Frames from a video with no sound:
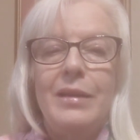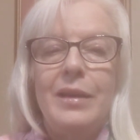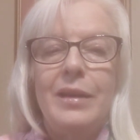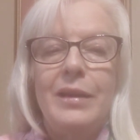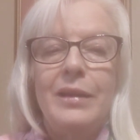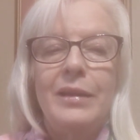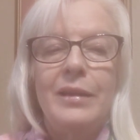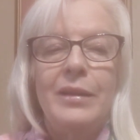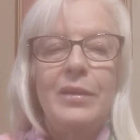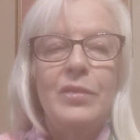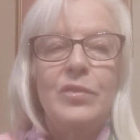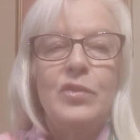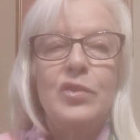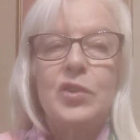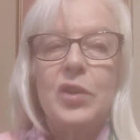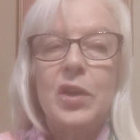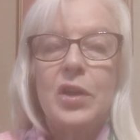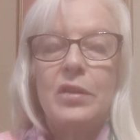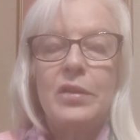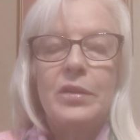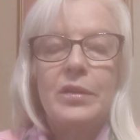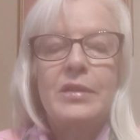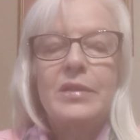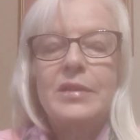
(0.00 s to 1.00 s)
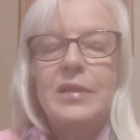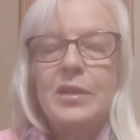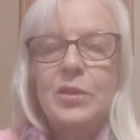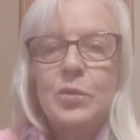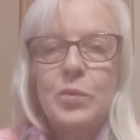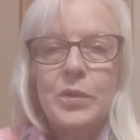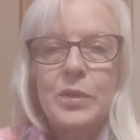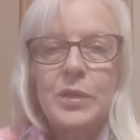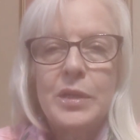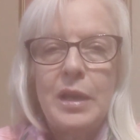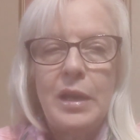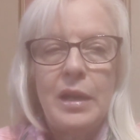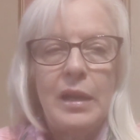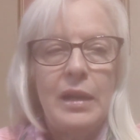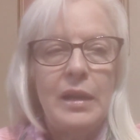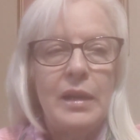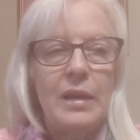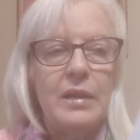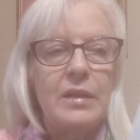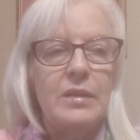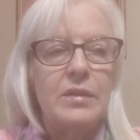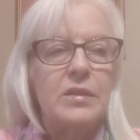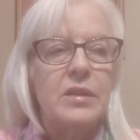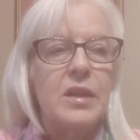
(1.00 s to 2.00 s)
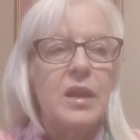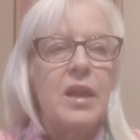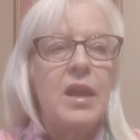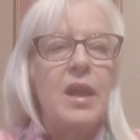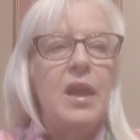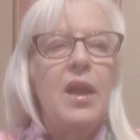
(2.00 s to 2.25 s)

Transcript: a little salt because that's what saline is.